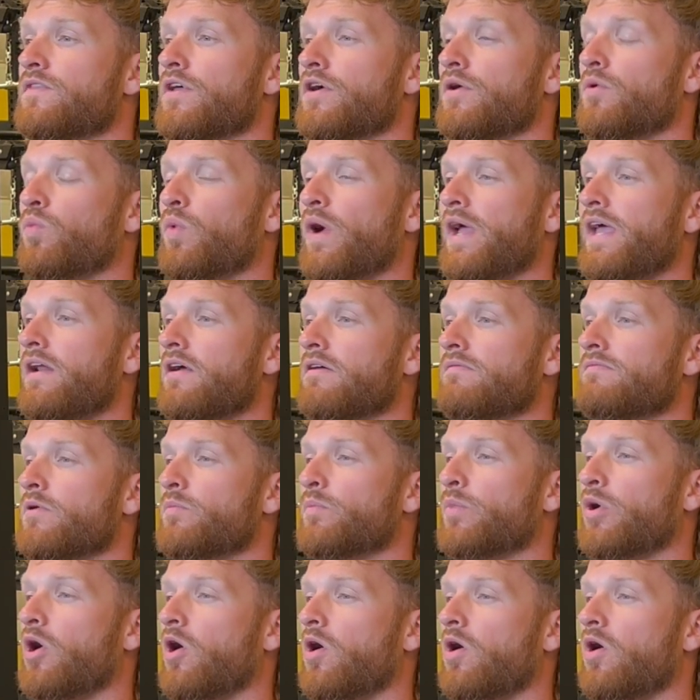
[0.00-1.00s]
weight of the
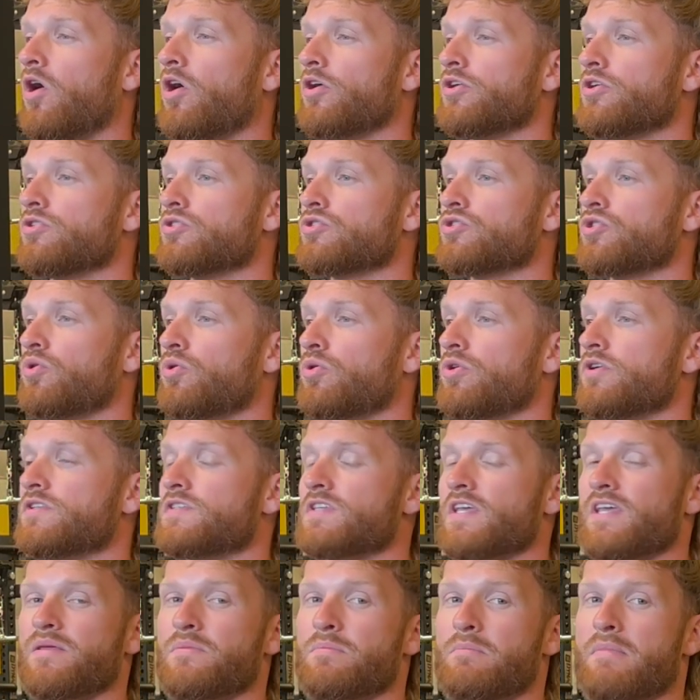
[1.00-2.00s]
bar on your shoulders
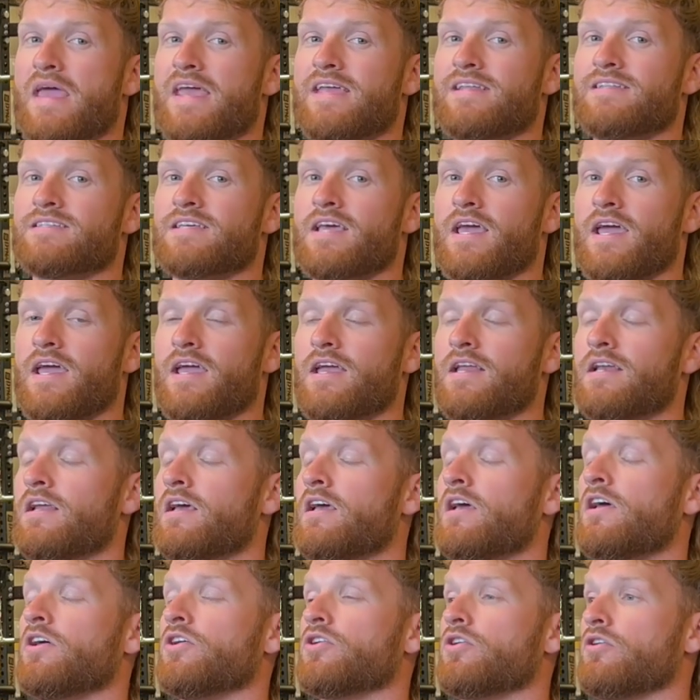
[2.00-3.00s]
and maintain
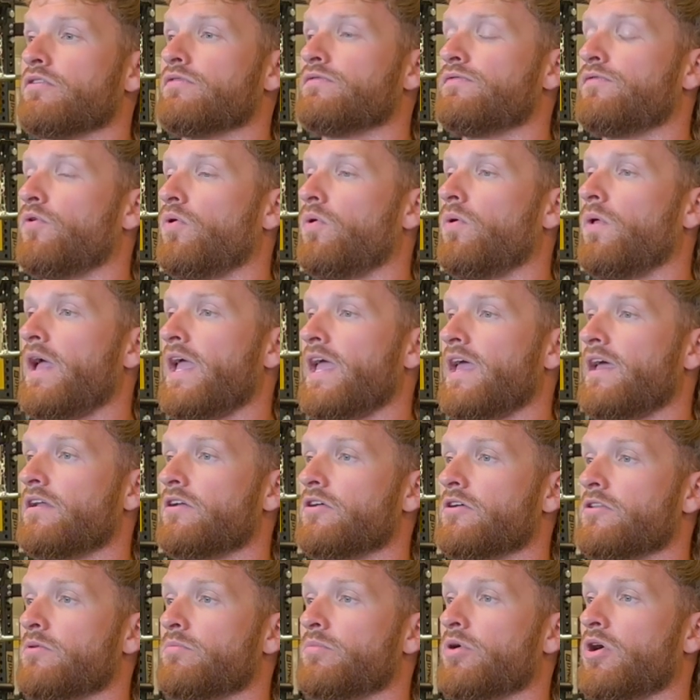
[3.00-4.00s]
your full hand
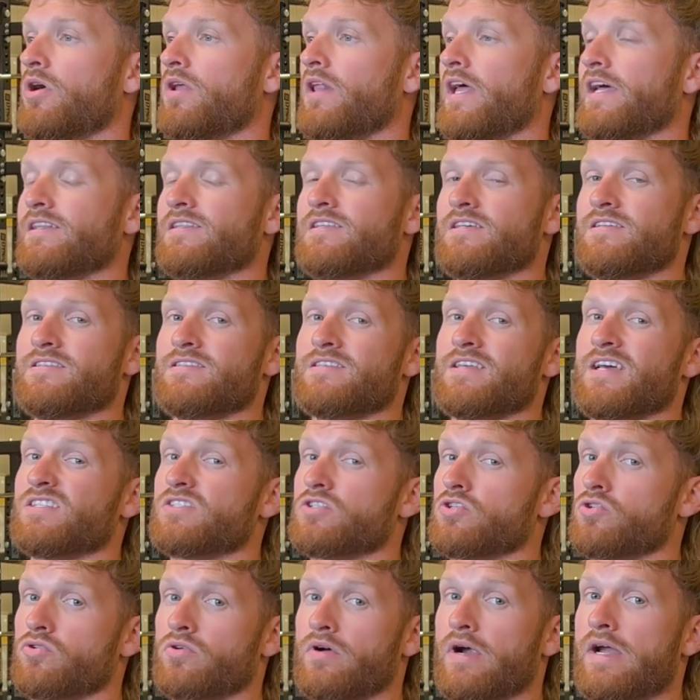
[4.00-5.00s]
on the bar like this, that's
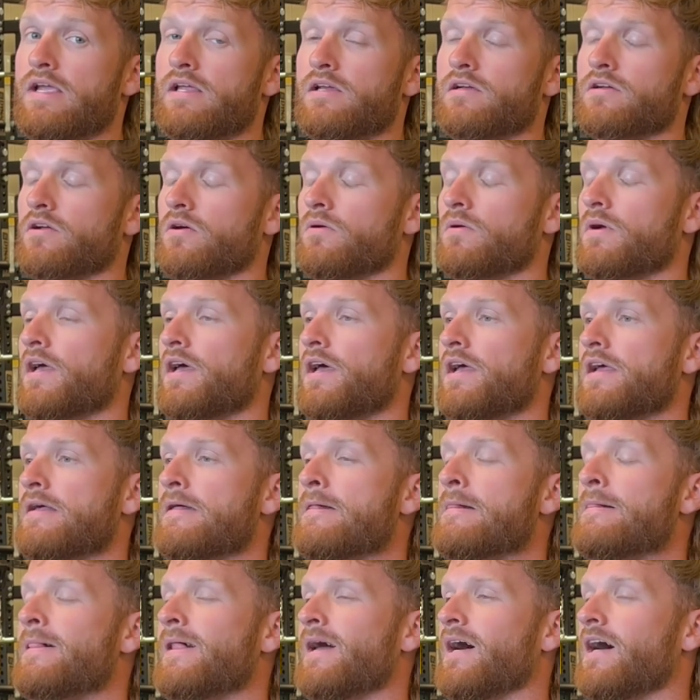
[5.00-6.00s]
great, okay?
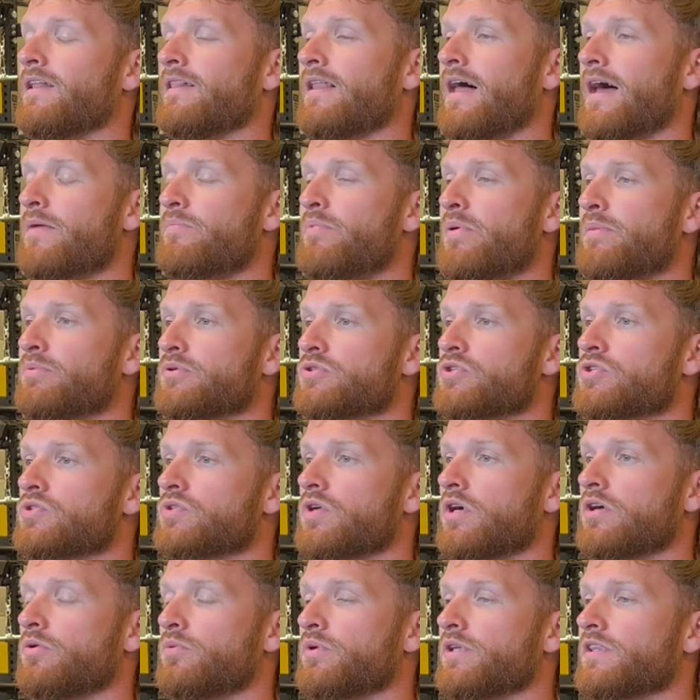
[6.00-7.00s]
A lot of people
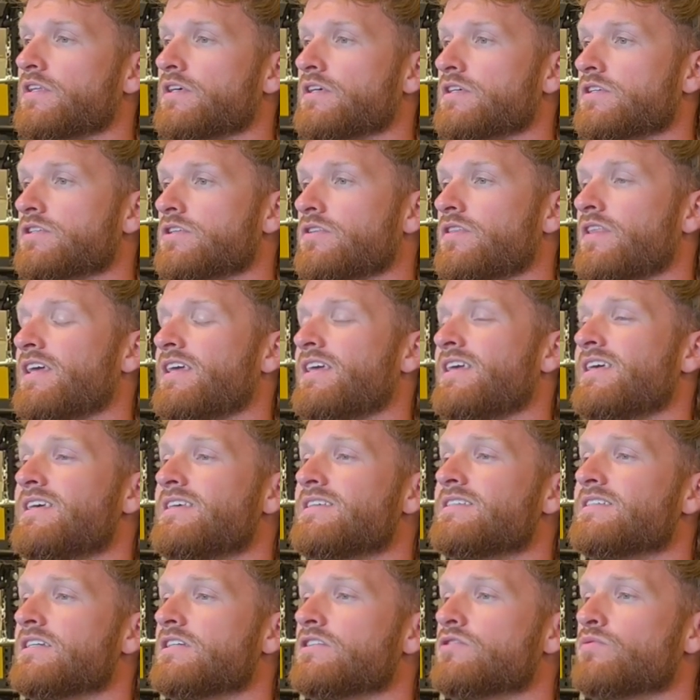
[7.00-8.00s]
struggle with this. So the
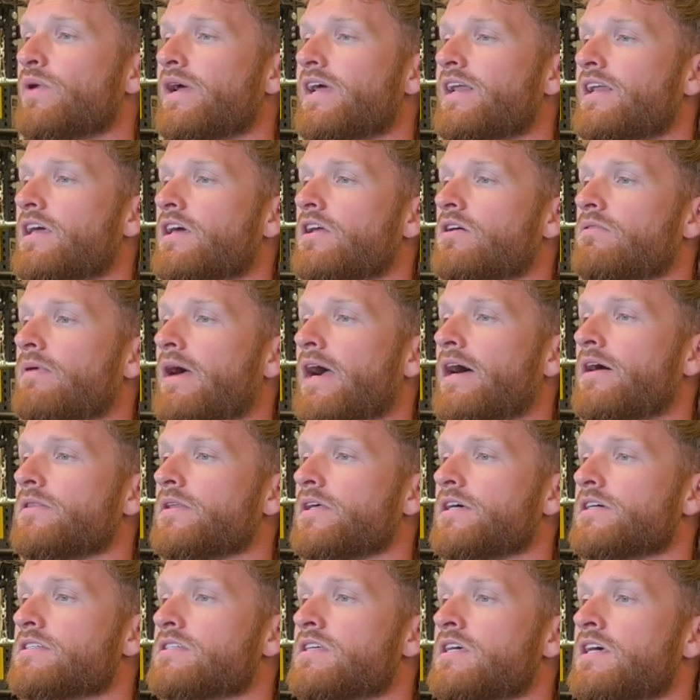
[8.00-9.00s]
easiest way to get around
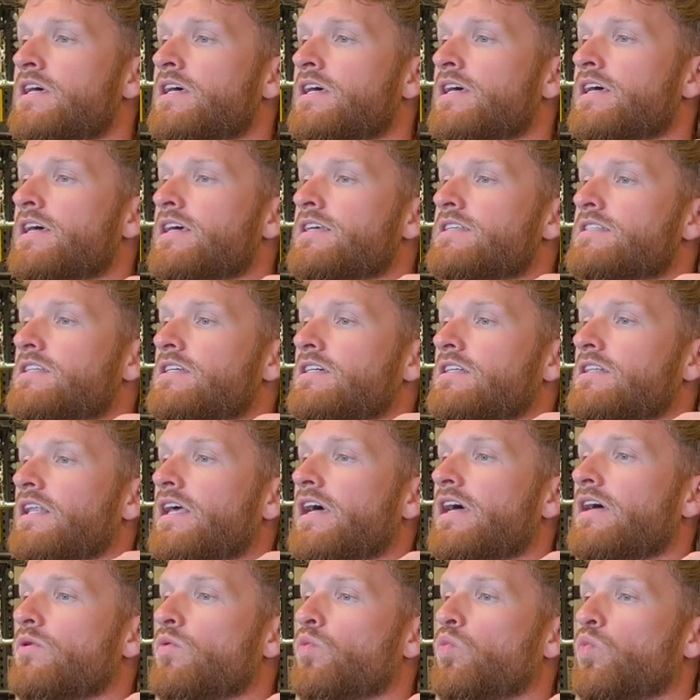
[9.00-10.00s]
this is to
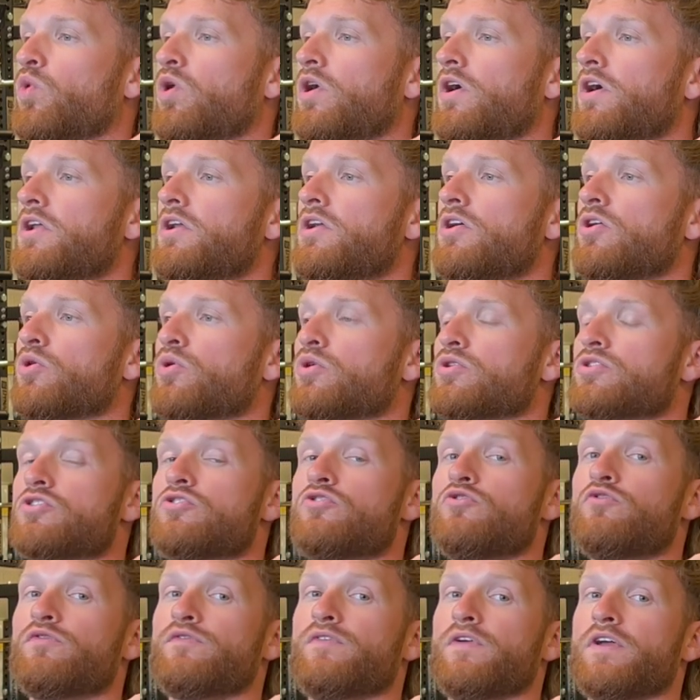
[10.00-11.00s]
let one or
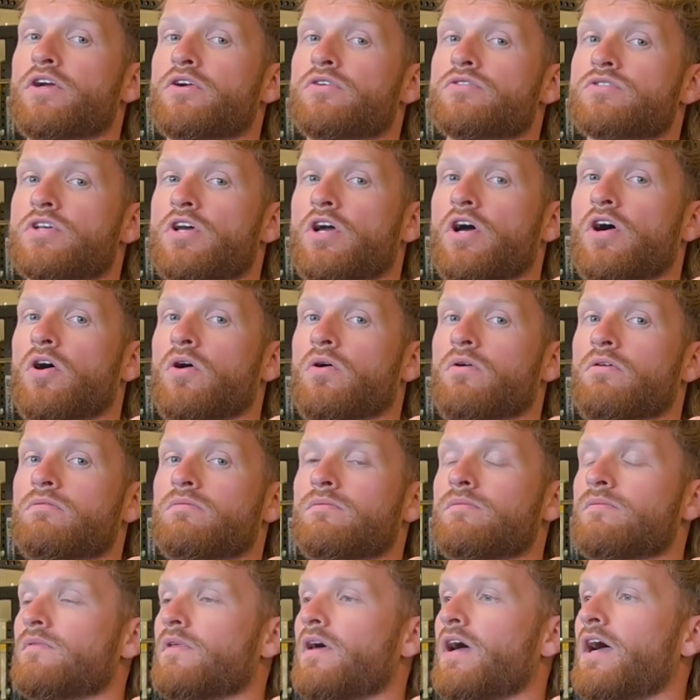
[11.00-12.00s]
two fingers go.
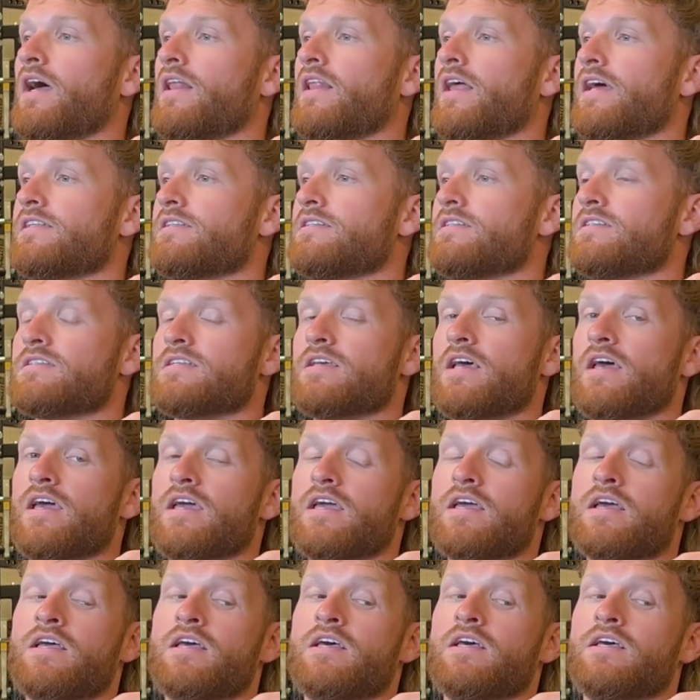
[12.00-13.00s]
I like to
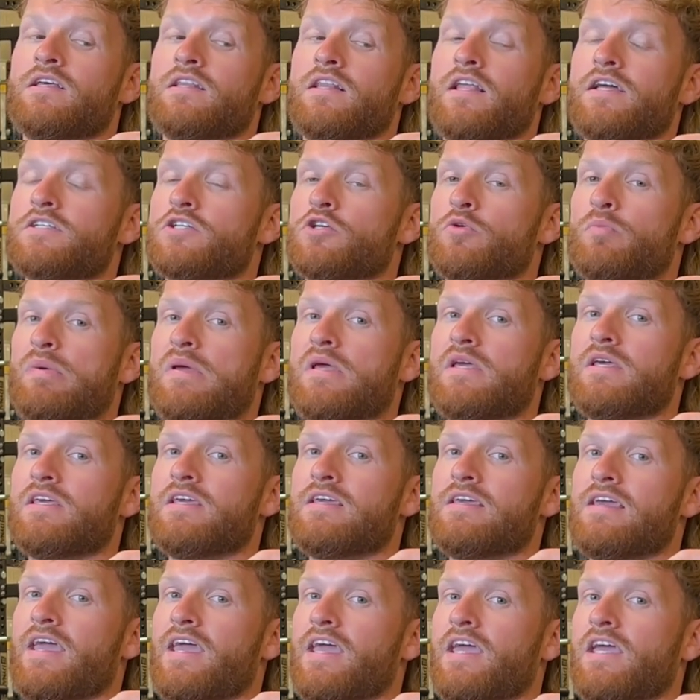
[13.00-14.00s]
say, let your
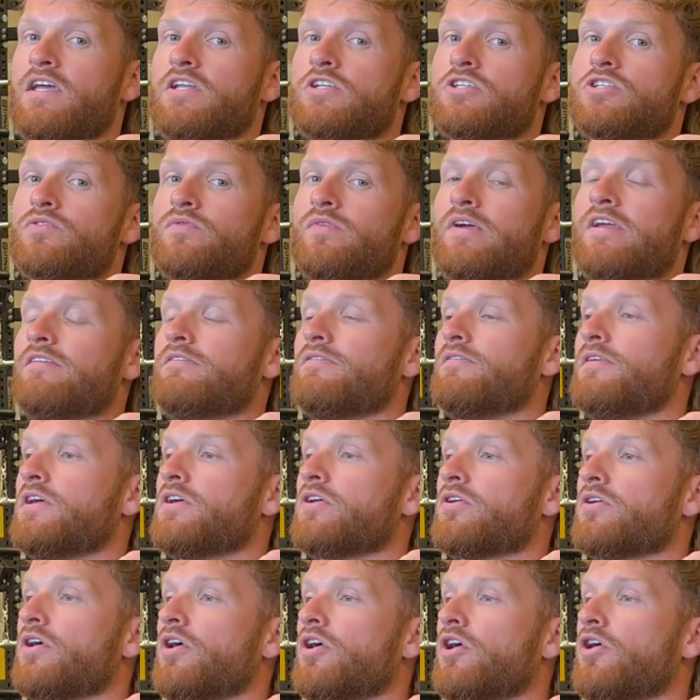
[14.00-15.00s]
pinky and your ring
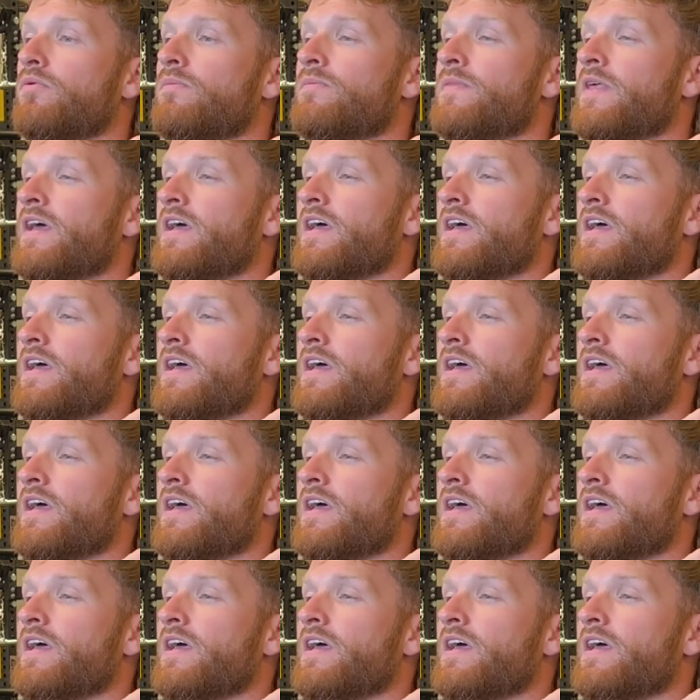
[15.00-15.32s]
finger go,